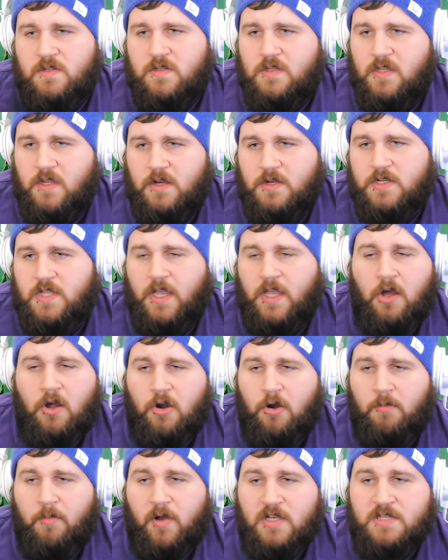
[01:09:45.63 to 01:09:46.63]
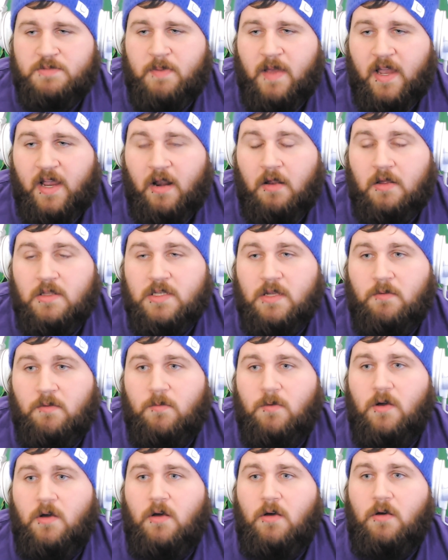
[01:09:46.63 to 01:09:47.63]
here's like $100 back. And I was like,
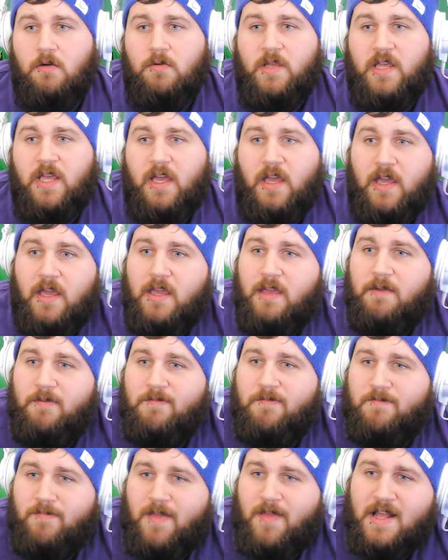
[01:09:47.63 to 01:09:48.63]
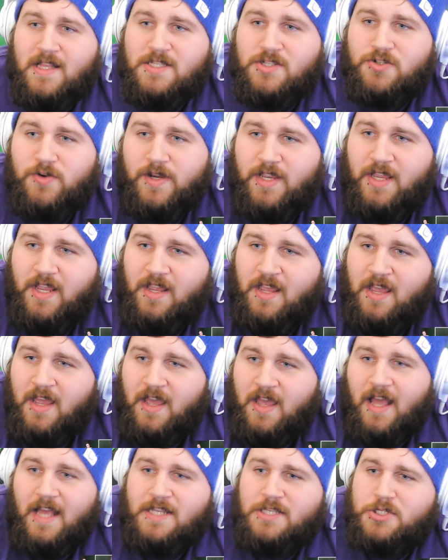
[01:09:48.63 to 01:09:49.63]
whoa, okay, that's drinking,
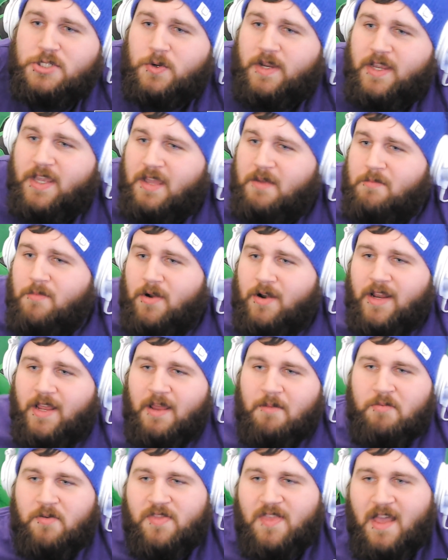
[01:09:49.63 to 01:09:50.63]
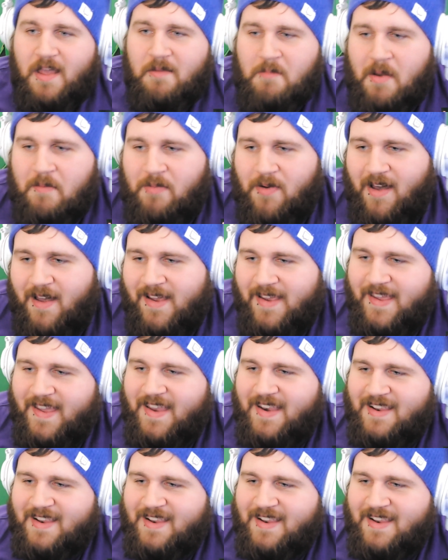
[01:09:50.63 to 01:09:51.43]
that's drinking money. I put that in my pocket.